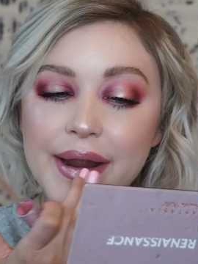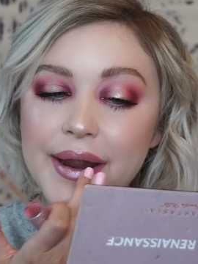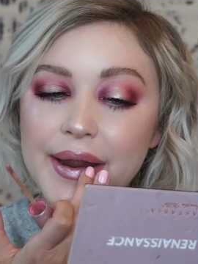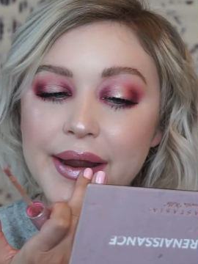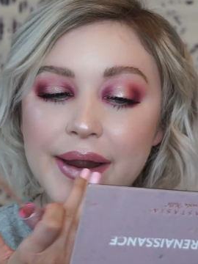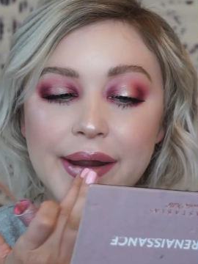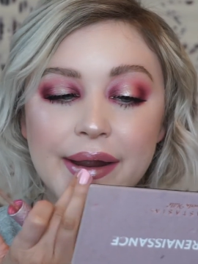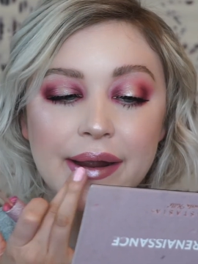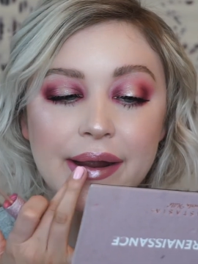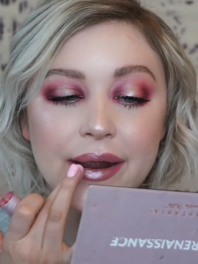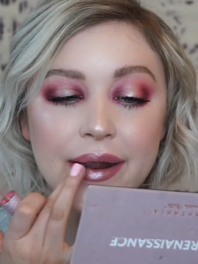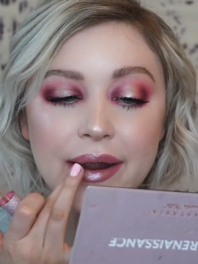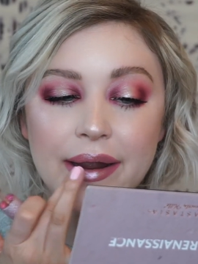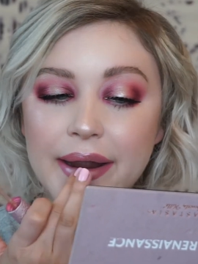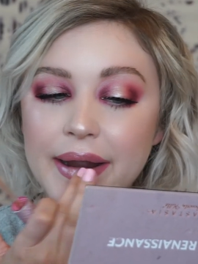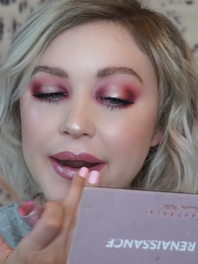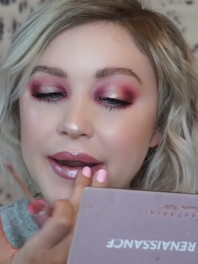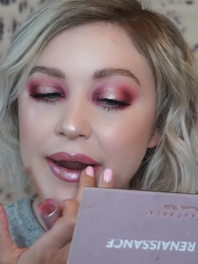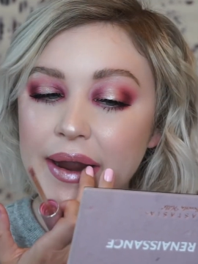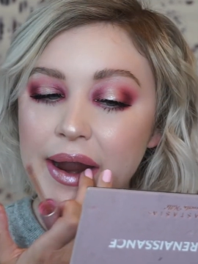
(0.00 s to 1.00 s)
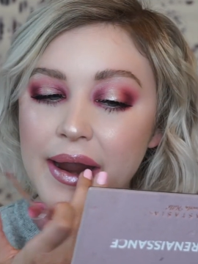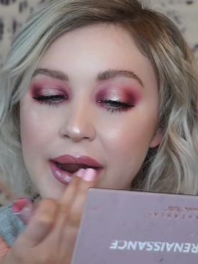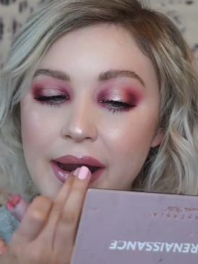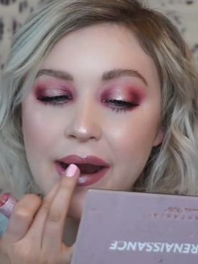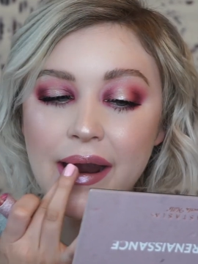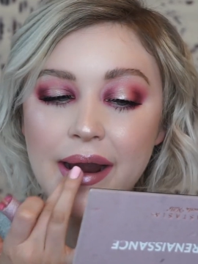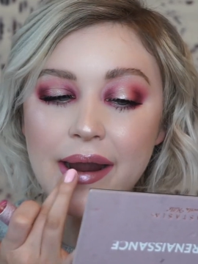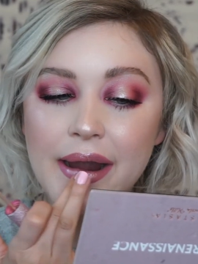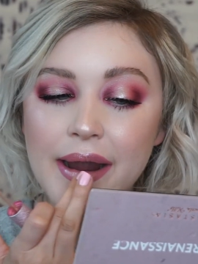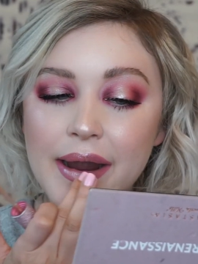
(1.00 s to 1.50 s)
I'm just blotting it
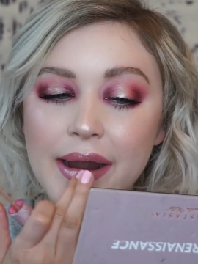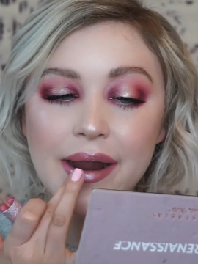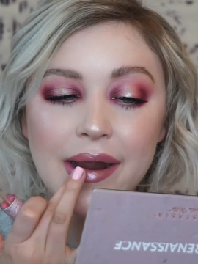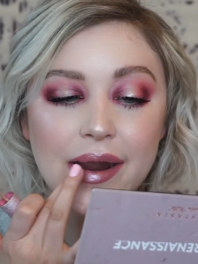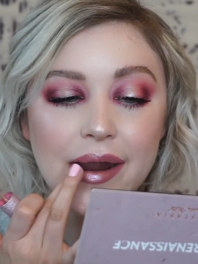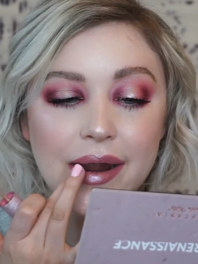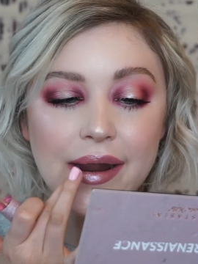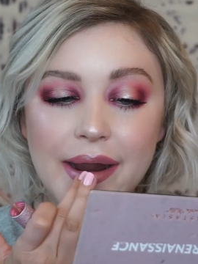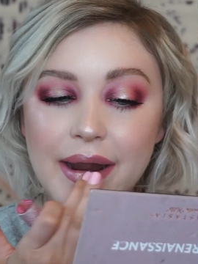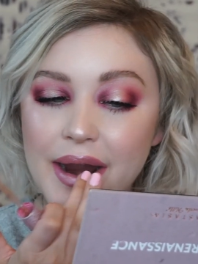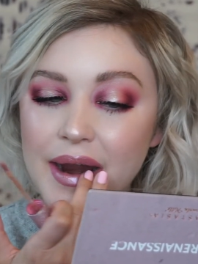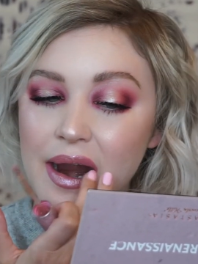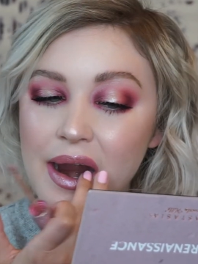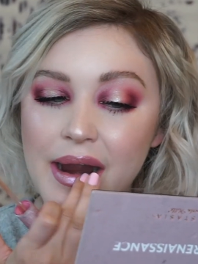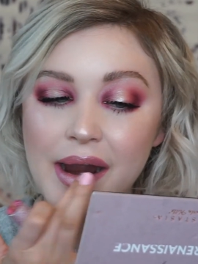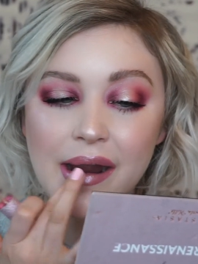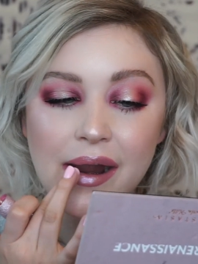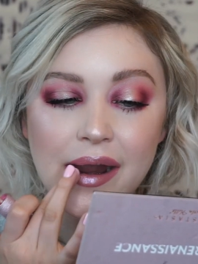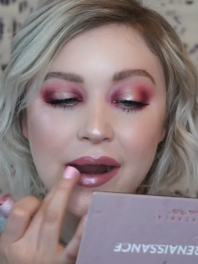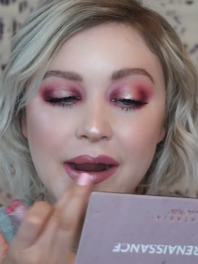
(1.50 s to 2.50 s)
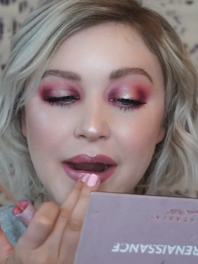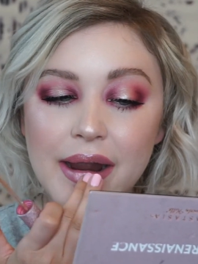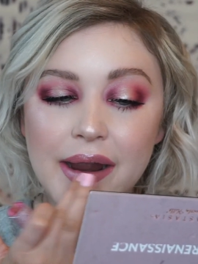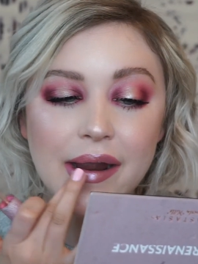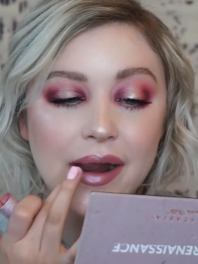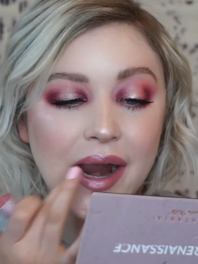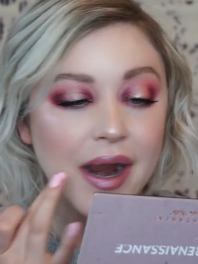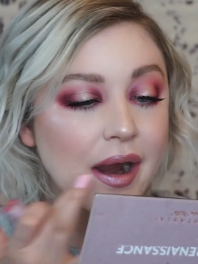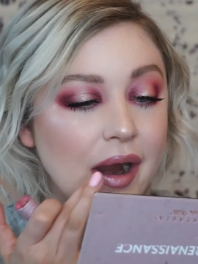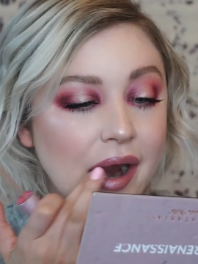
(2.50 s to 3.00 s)
out with my finger because
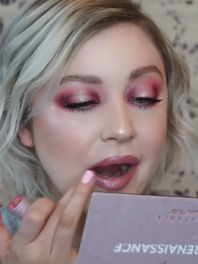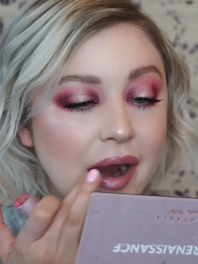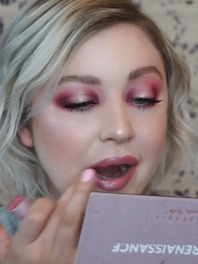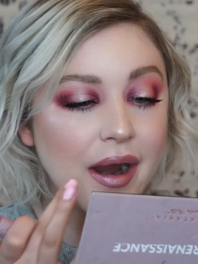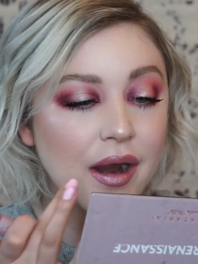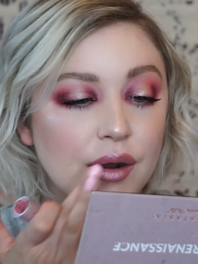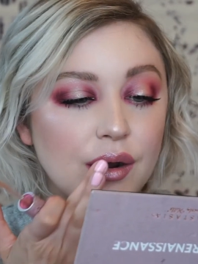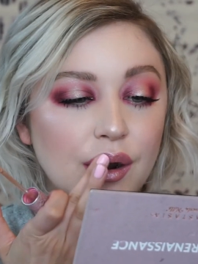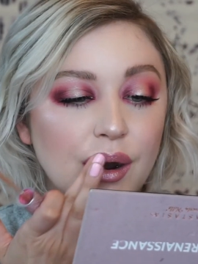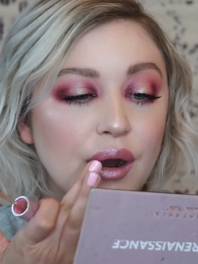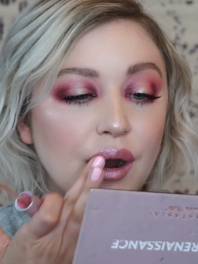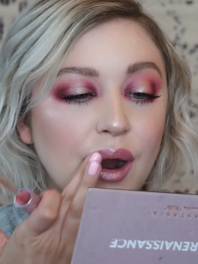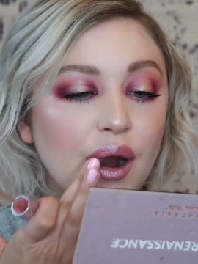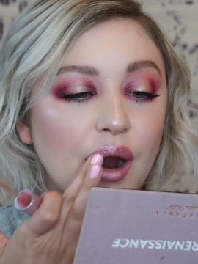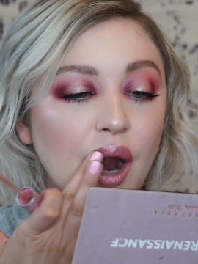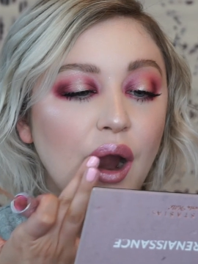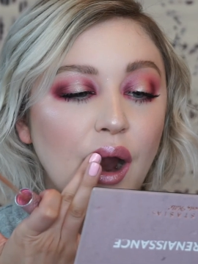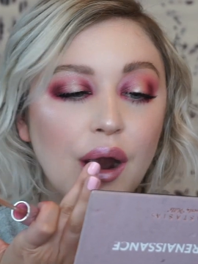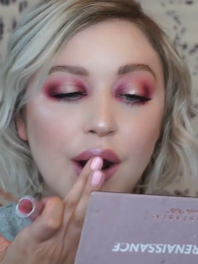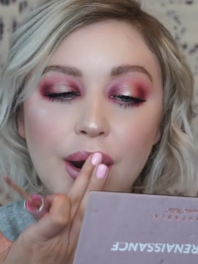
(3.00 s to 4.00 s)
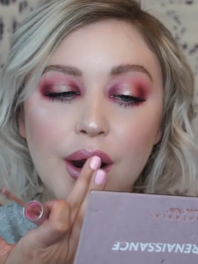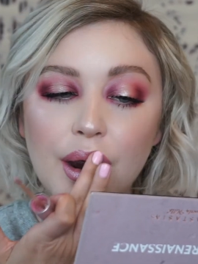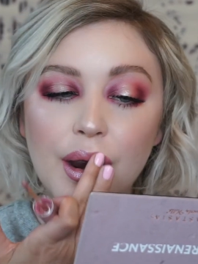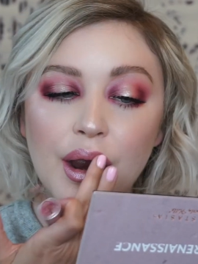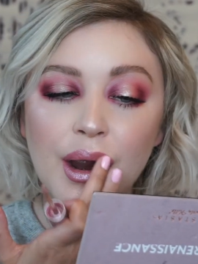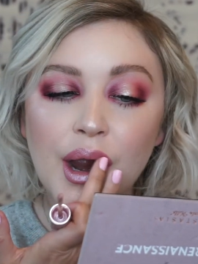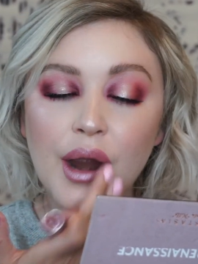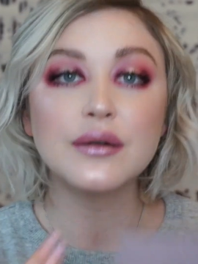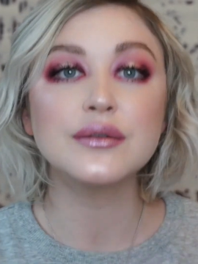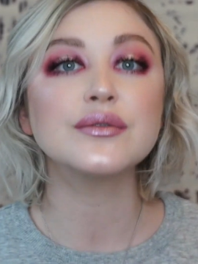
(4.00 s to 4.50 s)
I don't want it to be too thick and
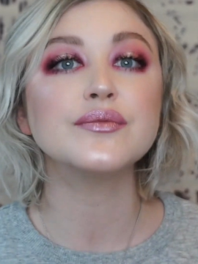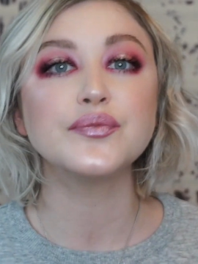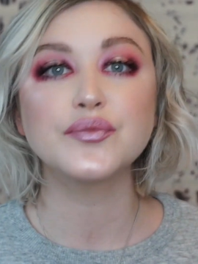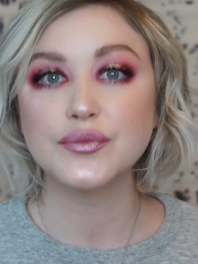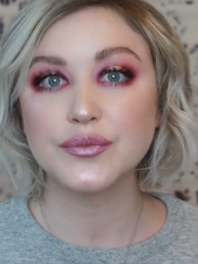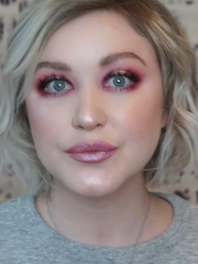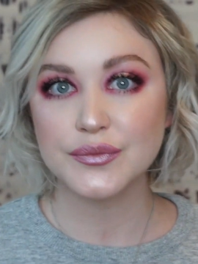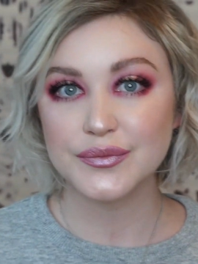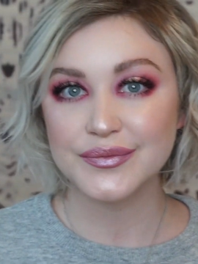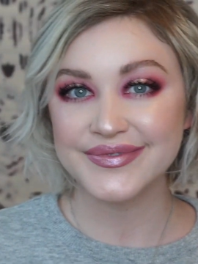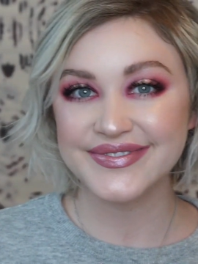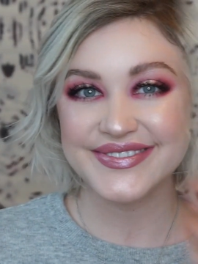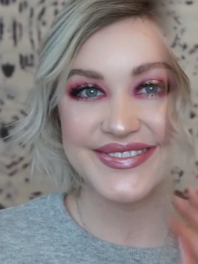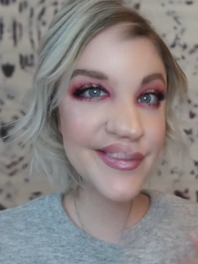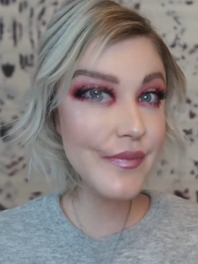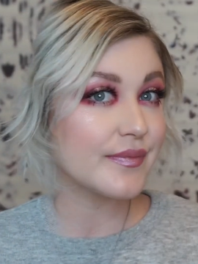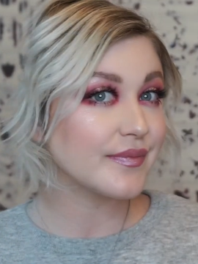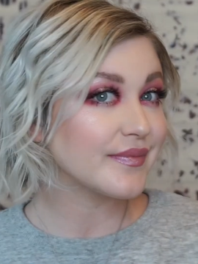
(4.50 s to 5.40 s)
too shiny.